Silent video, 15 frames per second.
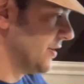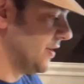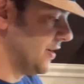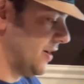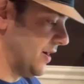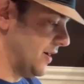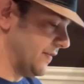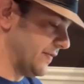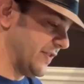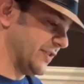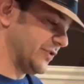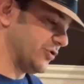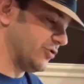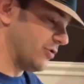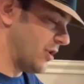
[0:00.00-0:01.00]
of
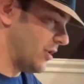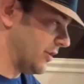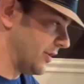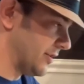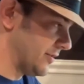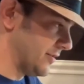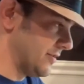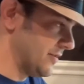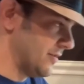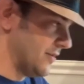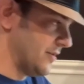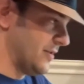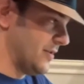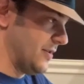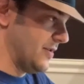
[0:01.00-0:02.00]
this drawing.
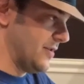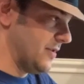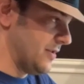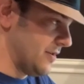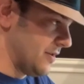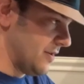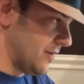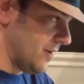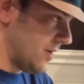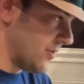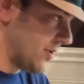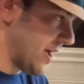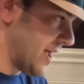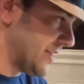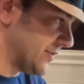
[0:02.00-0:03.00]

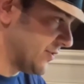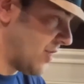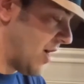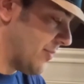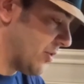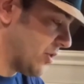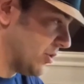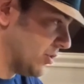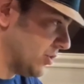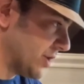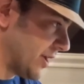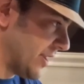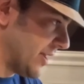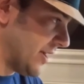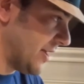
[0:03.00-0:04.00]
Okay, so I'm gonna
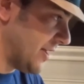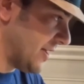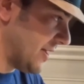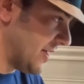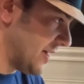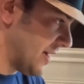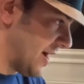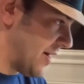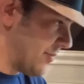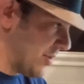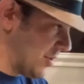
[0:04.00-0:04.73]
look at it. I'm gonna